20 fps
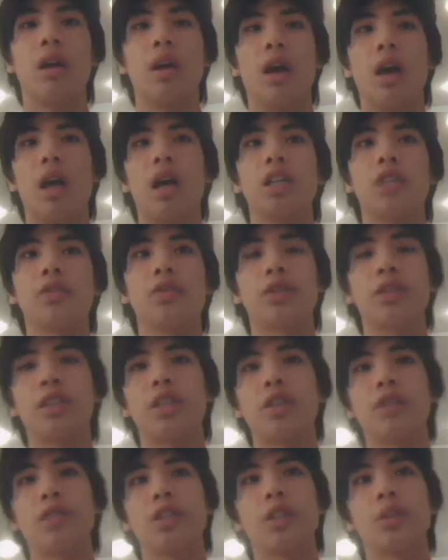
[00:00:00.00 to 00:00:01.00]
As for the
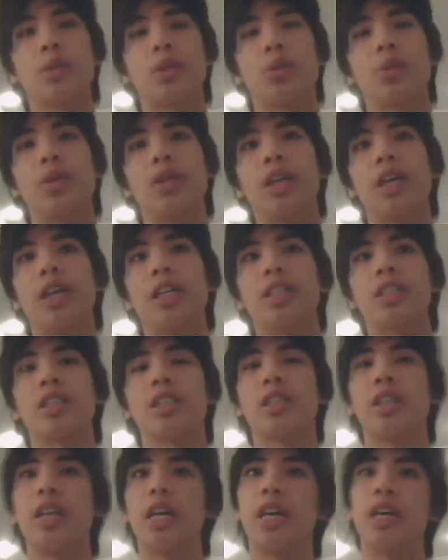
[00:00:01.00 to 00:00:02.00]
difference between a
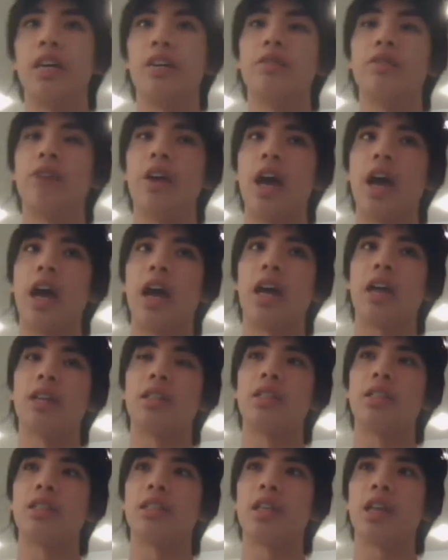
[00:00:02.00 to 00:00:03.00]
slave
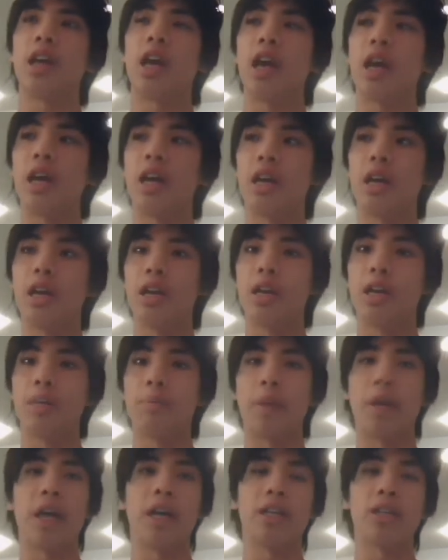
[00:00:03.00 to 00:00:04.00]
and
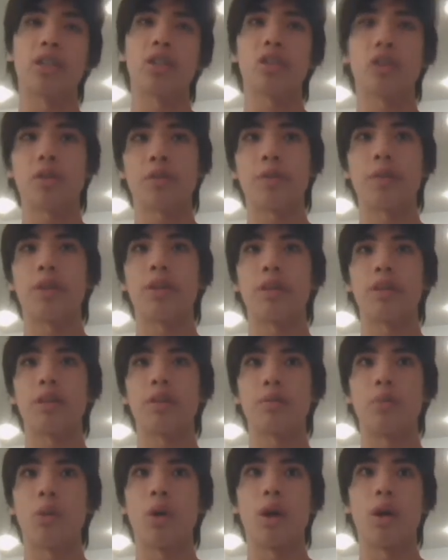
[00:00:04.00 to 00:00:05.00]
a paid
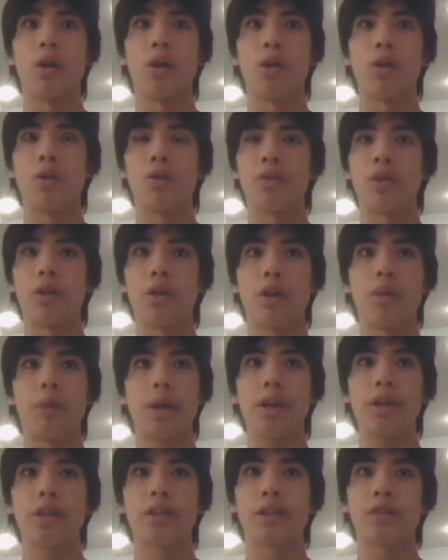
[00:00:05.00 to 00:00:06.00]
servant, well, there are
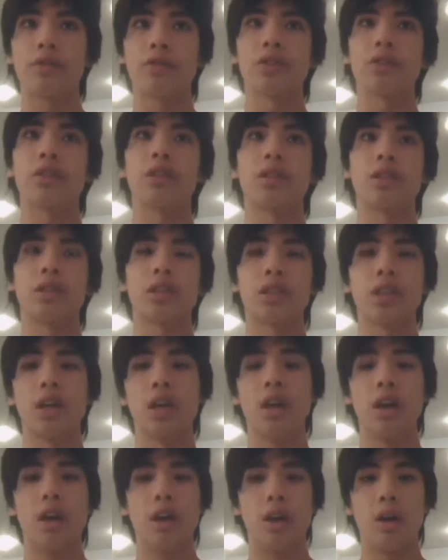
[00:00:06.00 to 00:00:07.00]
many differences
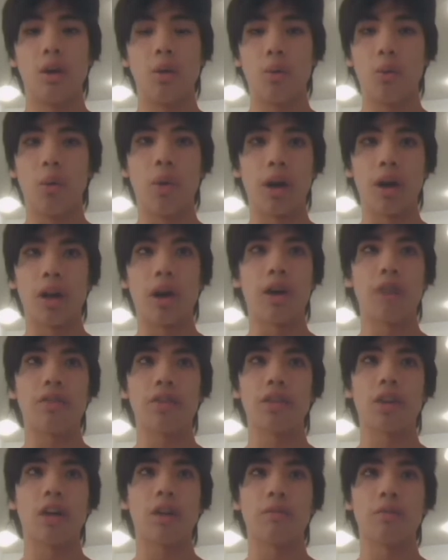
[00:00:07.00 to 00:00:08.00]
one off
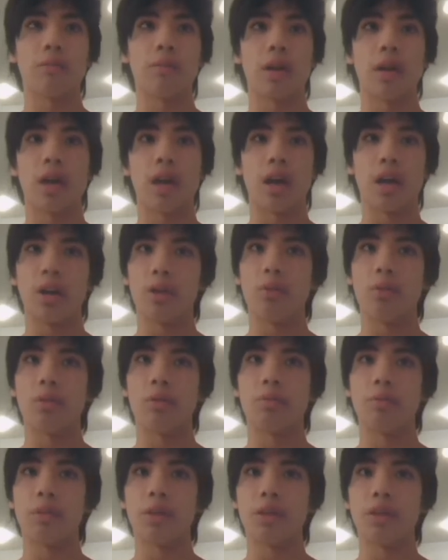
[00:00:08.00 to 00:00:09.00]
the top of my head
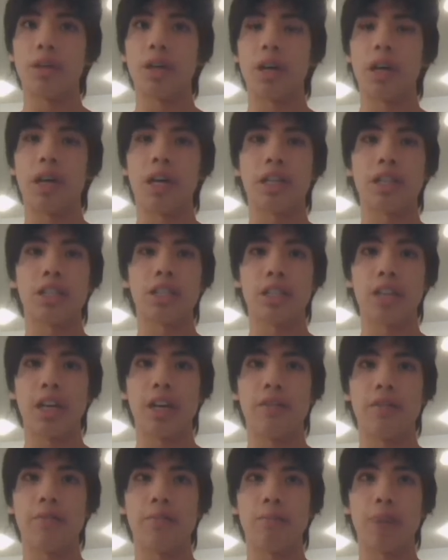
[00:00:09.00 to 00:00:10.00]
would be that a
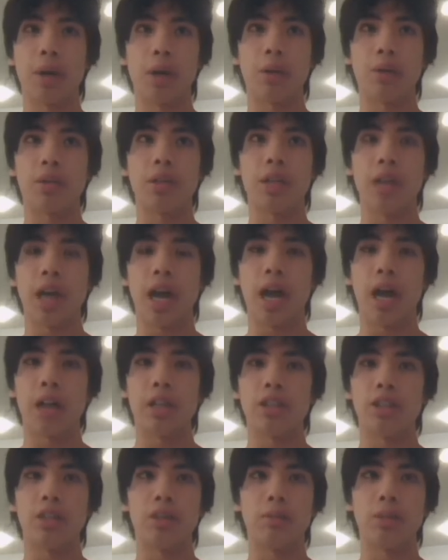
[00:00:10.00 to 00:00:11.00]
slave barely
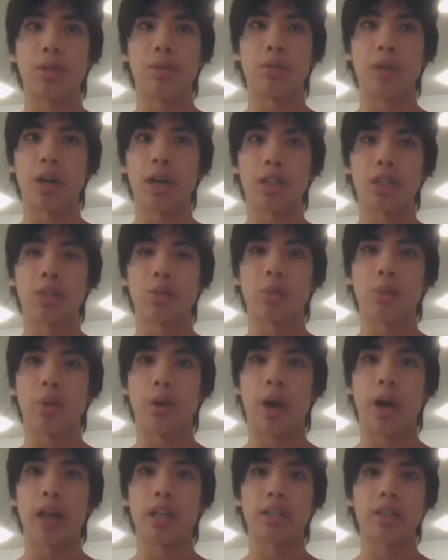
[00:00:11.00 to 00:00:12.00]
has human rights,
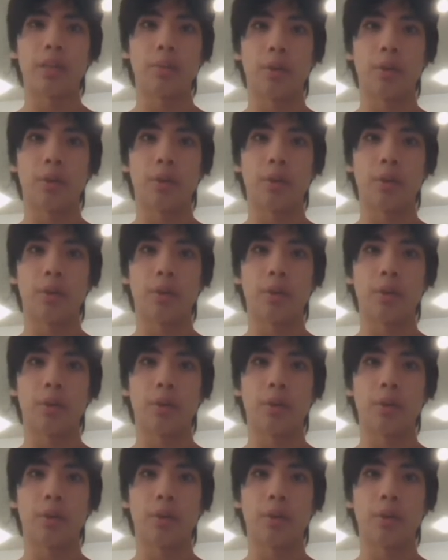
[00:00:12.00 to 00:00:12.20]
whereas a